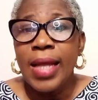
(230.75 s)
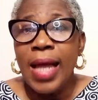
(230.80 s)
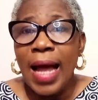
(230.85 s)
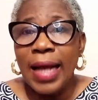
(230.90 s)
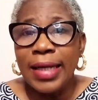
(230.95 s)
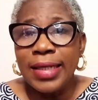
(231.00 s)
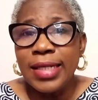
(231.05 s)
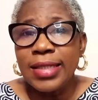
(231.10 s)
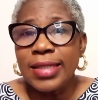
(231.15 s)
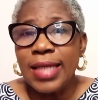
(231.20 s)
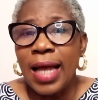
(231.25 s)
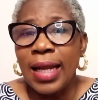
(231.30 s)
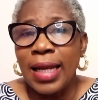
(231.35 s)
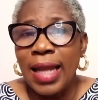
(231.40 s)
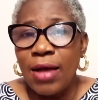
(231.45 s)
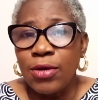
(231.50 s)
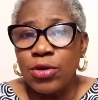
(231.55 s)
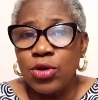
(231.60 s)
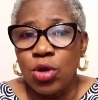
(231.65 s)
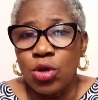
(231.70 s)
And this
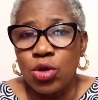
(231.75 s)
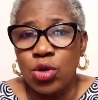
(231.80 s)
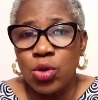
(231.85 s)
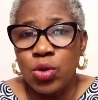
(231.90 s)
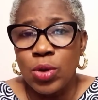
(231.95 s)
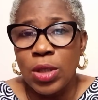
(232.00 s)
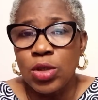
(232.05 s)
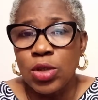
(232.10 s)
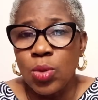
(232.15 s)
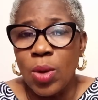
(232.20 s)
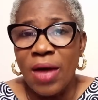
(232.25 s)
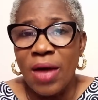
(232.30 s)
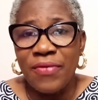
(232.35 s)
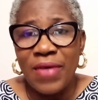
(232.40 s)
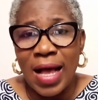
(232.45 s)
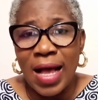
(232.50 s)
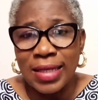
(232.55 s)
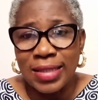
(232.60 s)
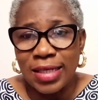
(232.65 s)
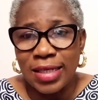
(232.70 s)
allows your children to have
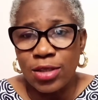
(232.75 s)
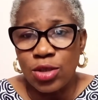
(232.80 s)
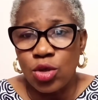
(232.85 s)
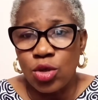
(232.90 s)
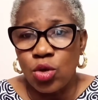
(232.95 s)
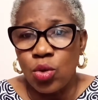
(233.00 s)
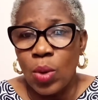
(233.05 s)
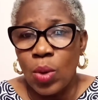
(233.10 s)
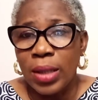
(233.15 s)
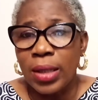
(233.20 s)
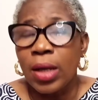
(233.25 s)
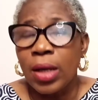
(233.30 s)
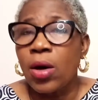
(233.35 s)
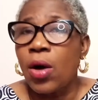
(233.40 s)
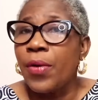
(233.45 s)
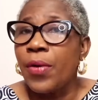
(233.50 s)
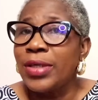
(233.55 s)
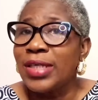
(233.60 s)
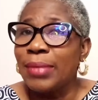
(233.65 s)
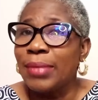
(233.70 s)
access to you and
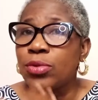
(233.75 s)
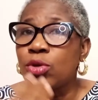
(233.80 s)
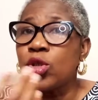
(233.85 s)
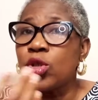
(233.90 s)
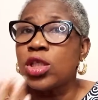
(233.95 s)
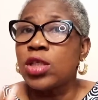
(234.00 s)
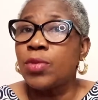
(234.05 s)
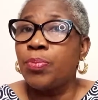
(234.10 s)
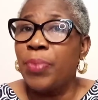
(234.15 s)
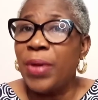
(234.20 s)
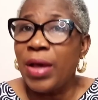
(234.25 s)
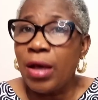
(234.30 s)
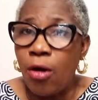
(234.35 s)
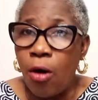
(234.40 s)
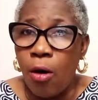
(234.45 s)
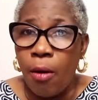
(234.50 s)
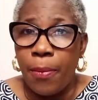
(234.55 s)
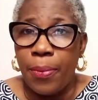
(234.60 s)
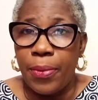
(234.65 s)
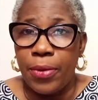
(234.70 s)
encourage them to speak
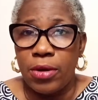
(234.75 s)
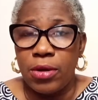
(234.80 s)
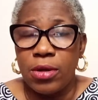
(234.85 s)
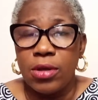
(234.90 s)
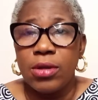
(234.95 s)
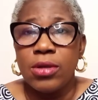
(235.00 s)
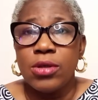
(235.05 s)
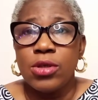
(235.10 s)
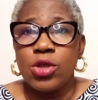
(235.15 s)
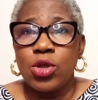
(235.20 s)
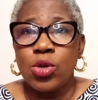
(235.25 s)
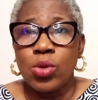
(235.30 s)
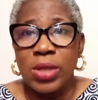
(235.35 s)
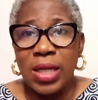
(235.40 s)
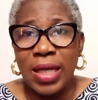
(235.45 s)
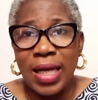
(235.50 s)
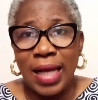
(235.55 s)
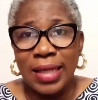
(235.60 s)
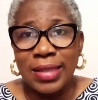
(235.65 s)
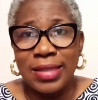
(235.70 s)
up so they
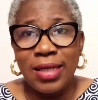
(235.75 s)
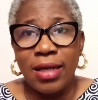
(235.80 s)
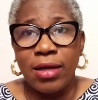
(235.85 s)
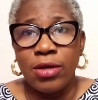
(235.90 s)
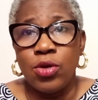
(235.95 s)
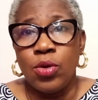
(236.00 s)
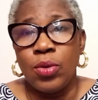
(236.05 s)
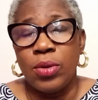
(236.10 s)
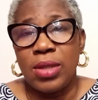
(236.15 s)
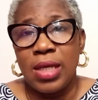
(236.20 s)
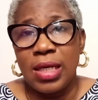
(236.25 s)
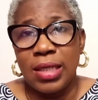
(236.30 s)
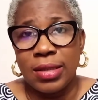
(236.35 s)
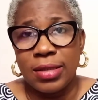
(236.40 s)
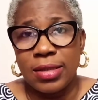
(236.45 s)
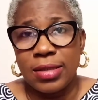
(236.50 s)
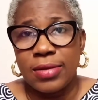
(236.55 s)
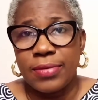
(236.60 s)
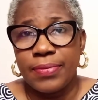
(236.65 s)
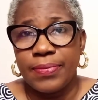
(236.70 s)
can tell you
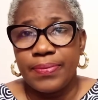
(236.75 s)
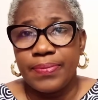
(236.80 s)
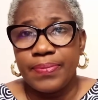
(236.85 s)
things.